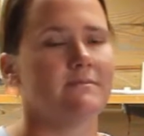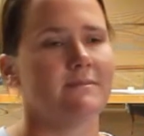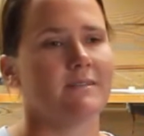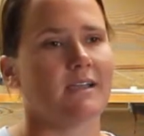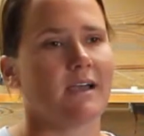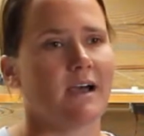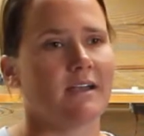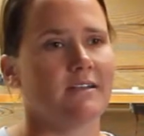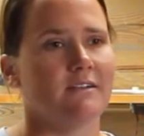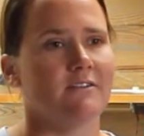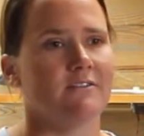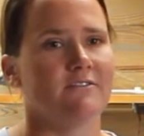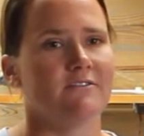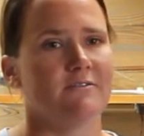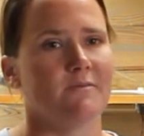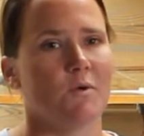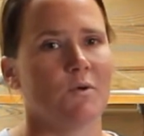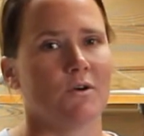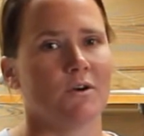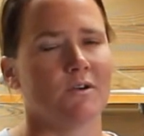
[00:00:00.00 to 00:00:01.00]
kind of
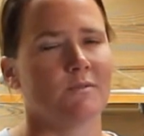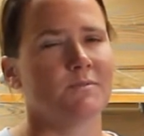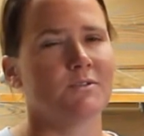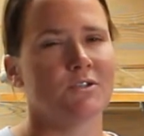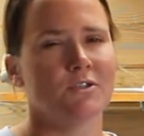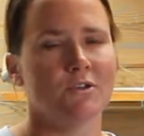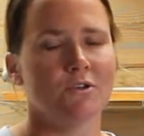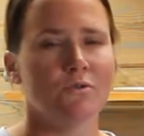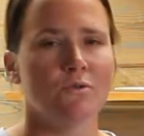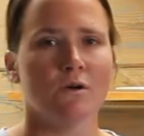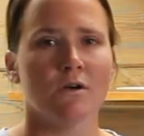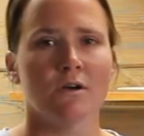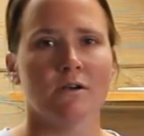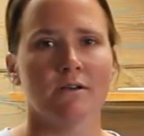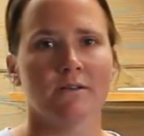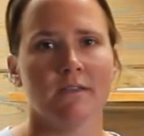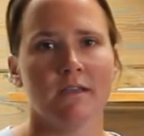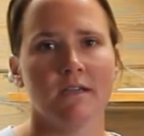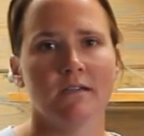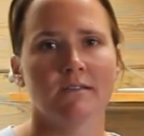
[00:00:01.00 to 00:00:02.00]
more obscure
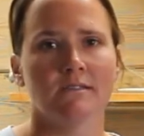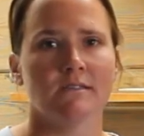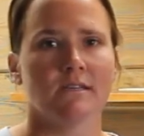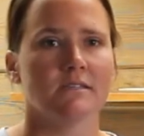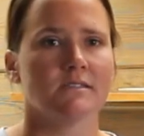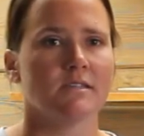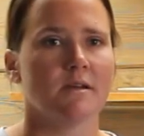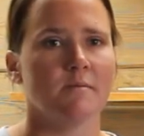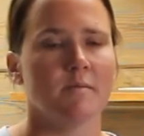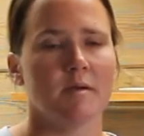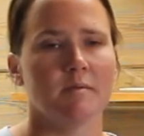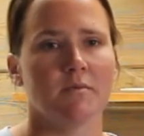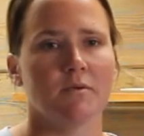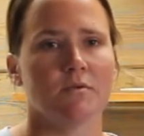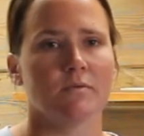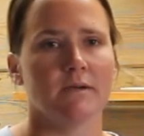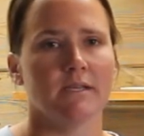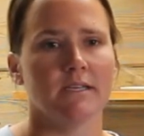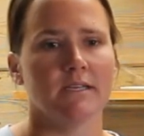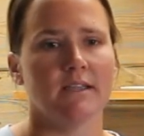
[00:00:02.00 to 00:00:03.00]
things that some people
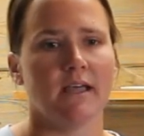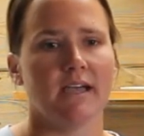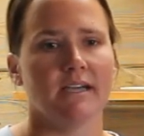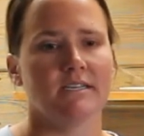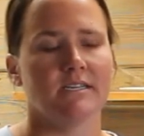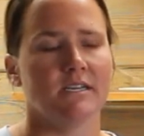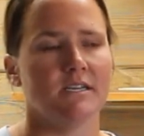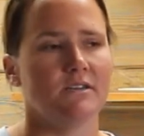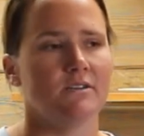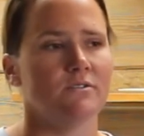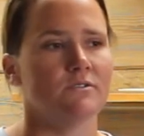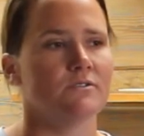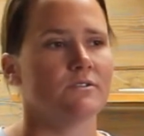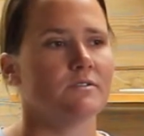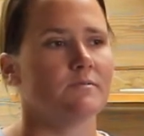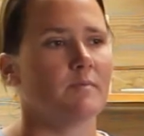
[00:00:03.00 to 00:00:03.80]
really like to use,